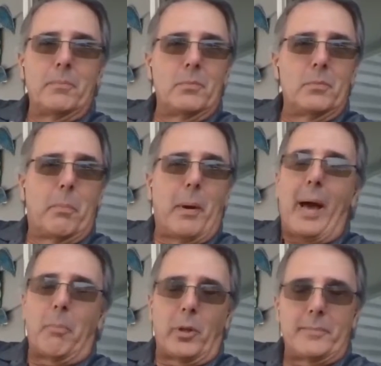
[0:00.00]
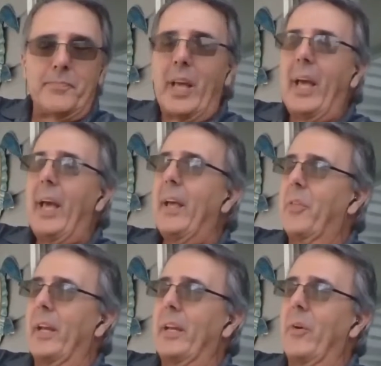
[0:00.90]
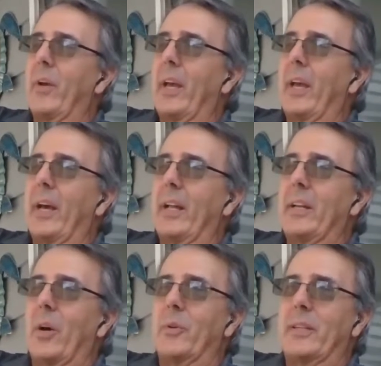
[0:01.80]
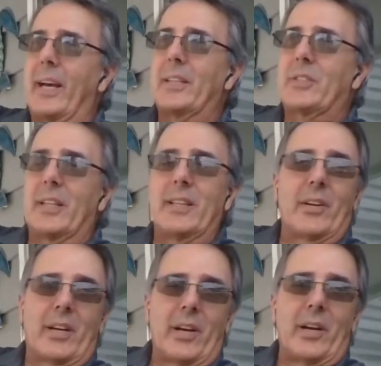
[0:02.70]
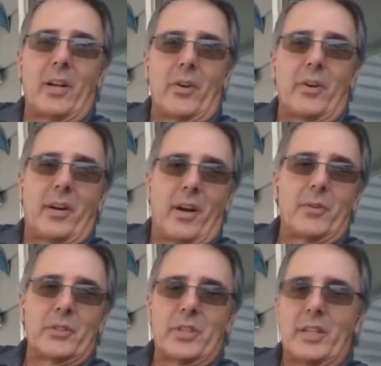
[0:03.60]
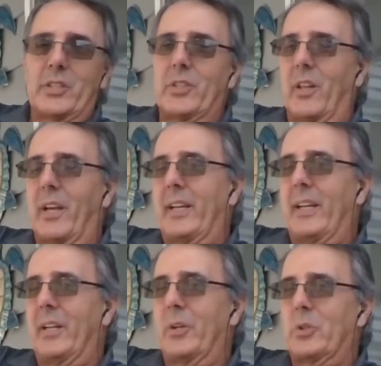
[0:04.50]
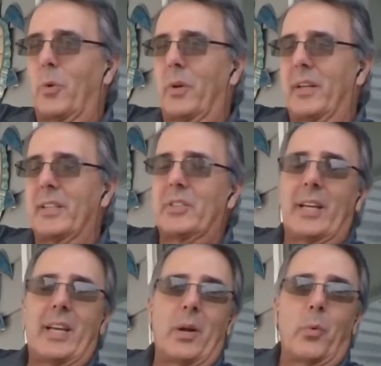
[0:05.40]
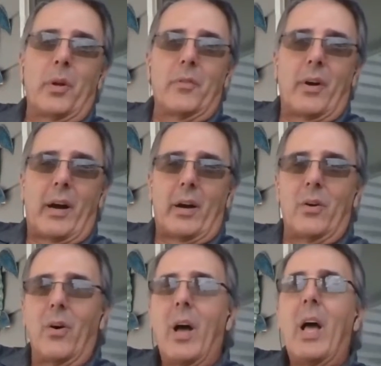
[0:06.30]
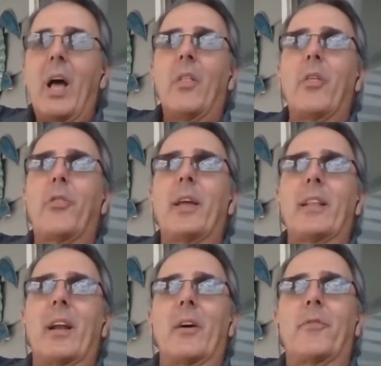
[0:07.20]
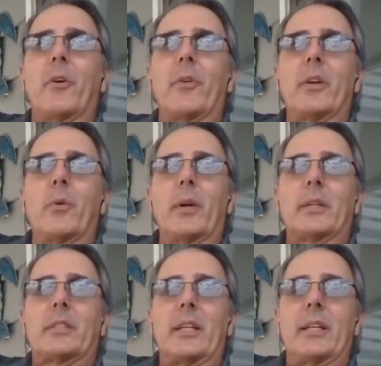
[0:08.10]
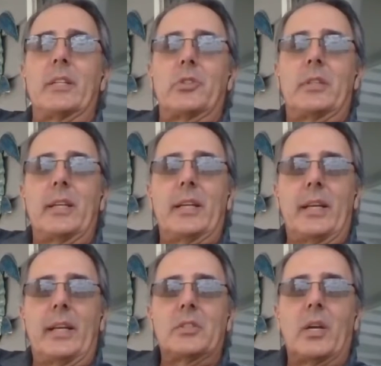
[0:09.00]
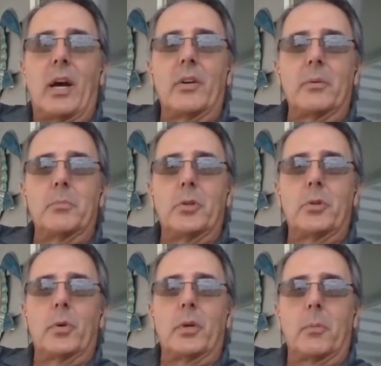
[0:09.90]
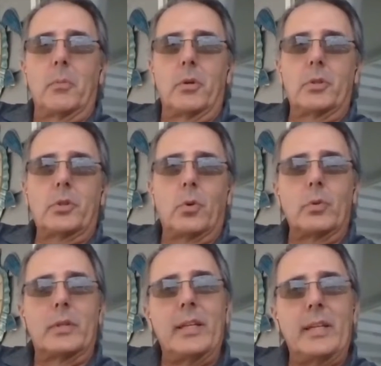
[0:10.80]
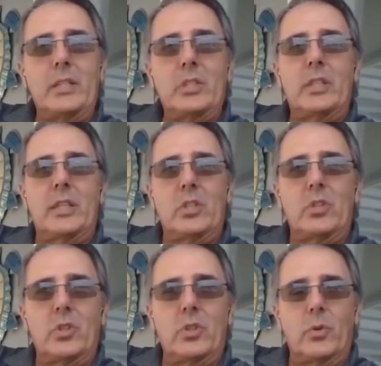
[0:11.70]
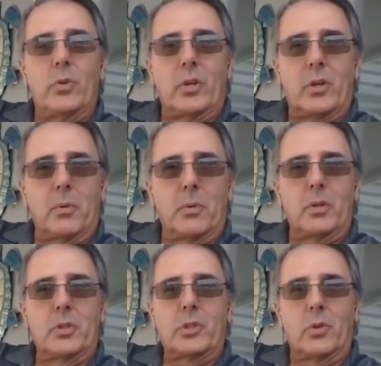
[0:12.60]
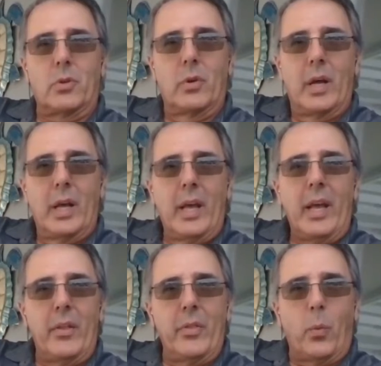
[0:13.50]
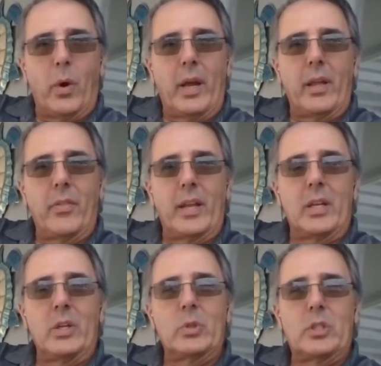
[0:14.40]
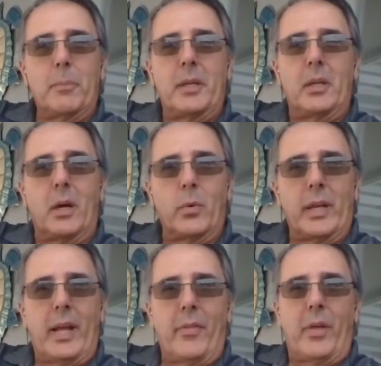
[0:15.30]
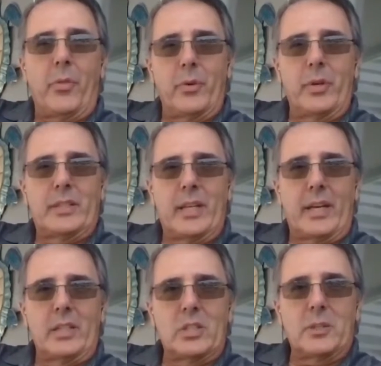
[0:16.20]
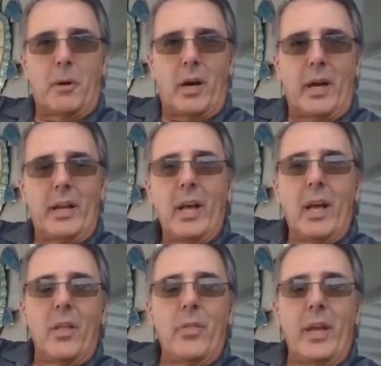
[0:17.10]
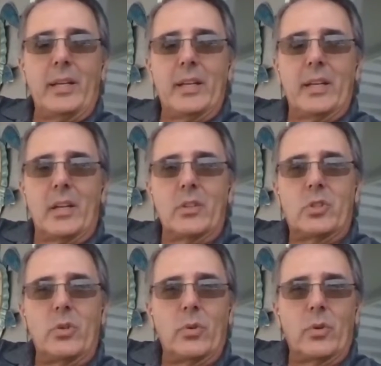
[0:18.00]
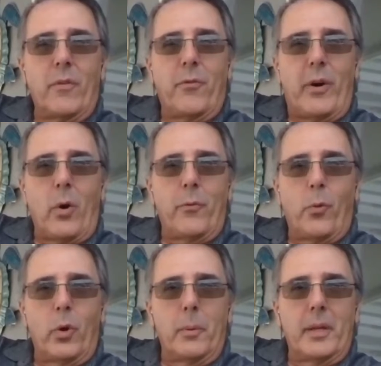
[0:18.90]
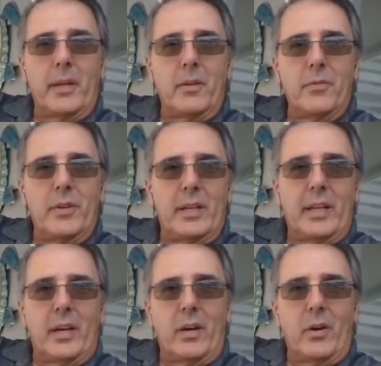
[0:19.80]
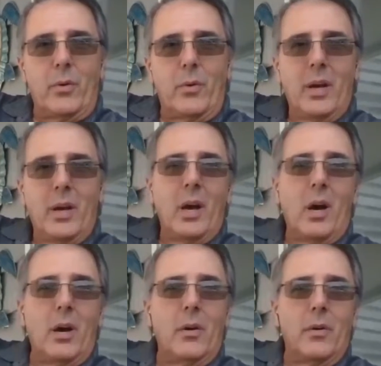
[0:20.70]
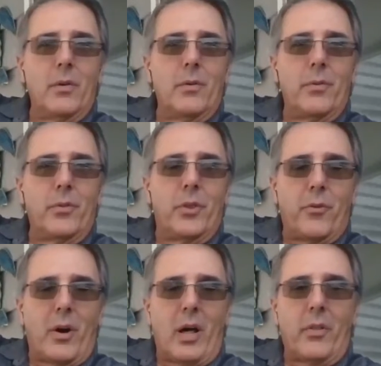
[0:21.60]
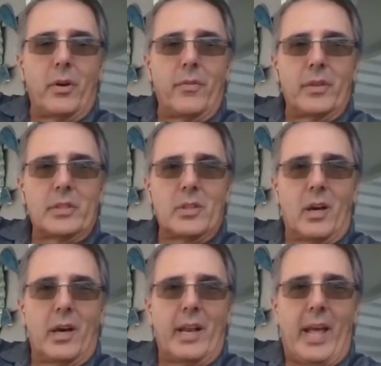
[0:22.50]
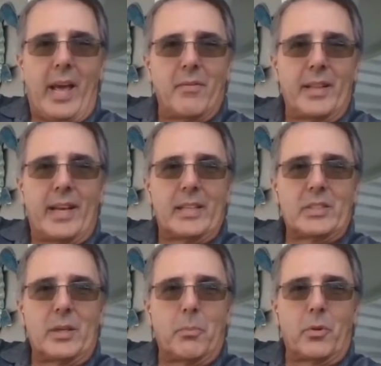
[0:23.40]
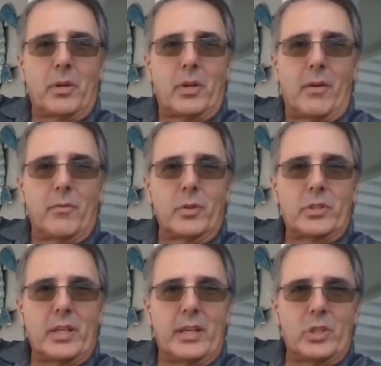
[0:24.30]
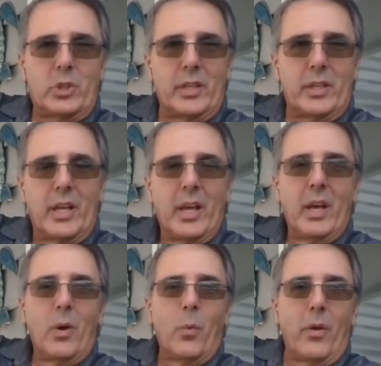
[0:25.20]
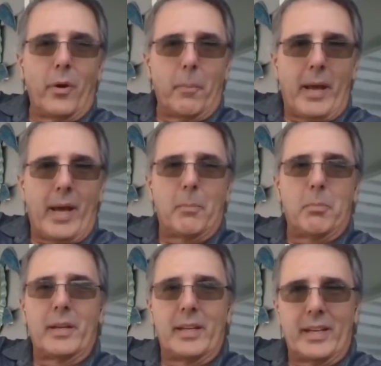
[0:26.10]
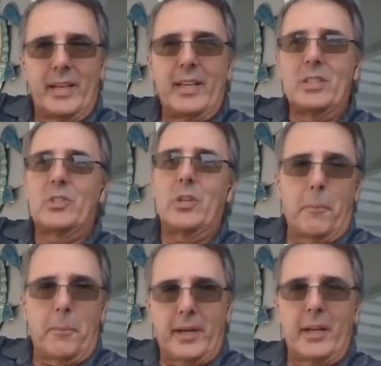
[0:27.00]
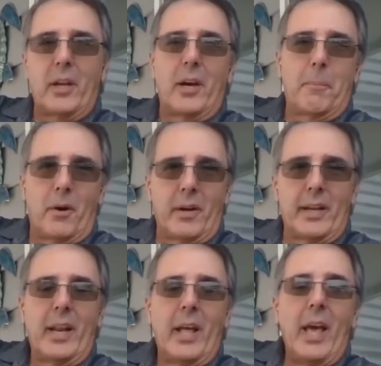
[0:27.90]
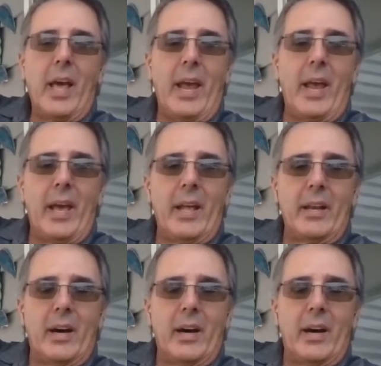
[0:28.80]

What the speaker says: babbling. Thank you. And, you know, Dad's sitting there carrying on our conversation like he knows what it is, and it kind of went viral. The thing that I found interesting is Denny's hired him to do a commercial. Denny's didn't do the commercial in the way that it used to be done, where you had that 30-second spot. They did a 2 to 4 minute video of the father and the son having that similar conversation where they're babbling and he's, you know, picking up on it, and